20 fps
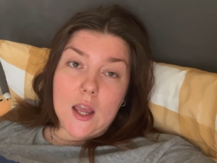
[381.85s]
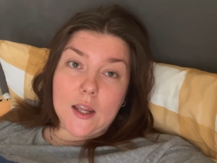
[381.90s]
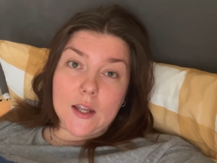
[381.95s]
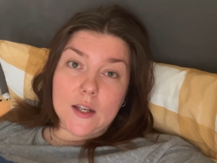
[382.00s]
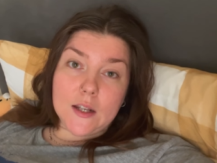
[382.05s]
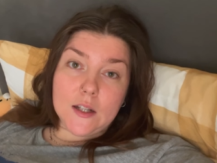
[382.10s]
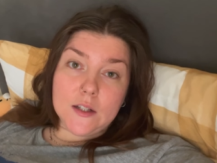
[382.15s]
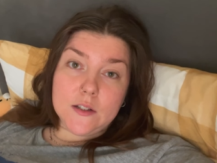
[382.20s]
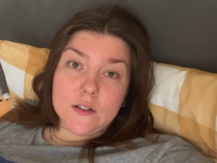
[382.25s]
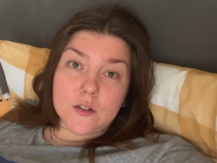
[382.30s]

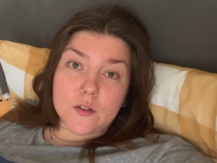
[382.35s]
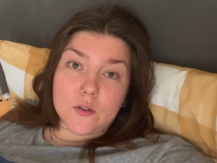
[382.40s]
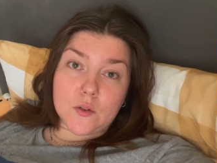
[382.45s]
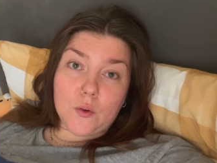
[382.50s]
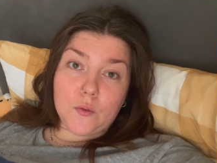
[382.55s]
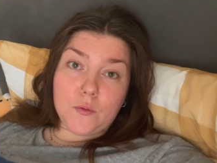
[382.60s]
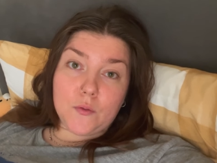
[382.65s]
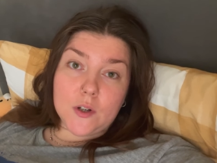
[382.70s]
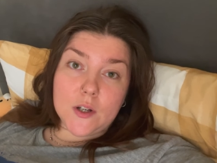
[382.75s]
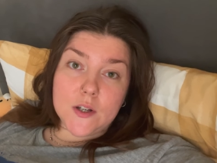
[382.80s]
in London
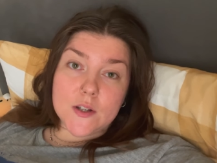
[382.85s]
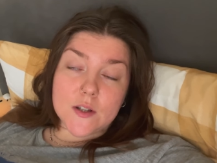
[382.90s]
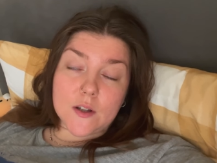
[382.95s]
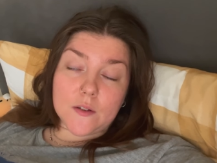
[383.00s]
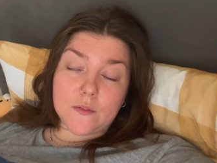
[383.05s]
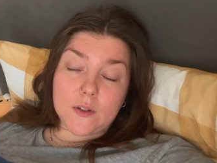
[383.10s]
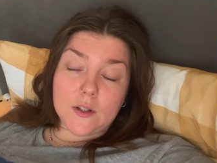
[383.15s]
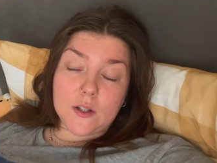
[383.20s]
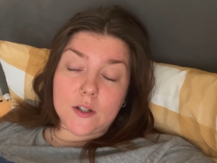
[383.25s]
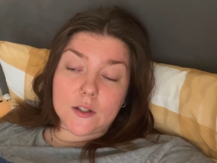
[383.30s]
or free
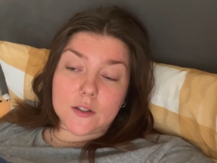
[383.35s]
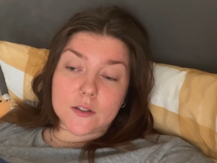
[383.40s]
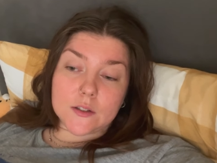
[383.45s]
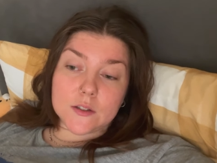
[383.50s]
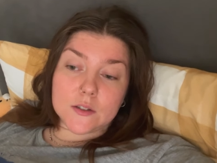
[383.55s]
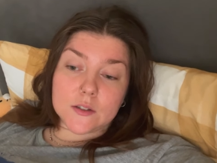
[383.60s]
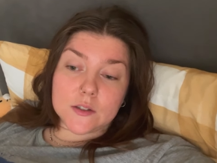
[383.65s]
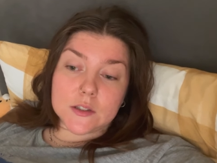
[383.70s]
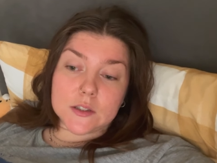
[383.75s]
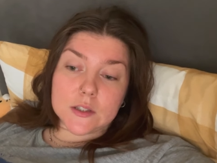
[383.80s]
stuff in
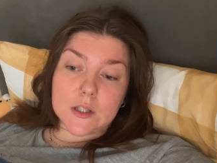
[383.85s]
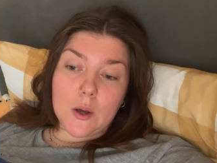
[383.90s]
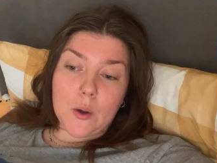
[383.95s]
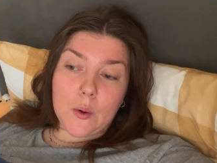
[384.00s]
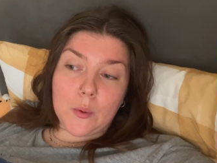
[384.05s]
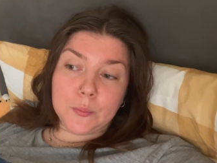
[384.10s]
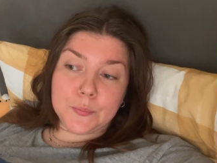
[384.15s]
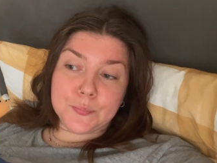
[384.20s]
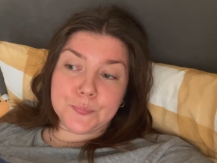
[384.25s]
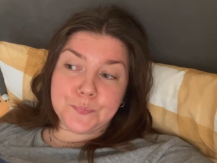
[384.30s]
London.
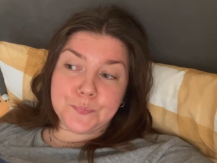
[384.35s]
So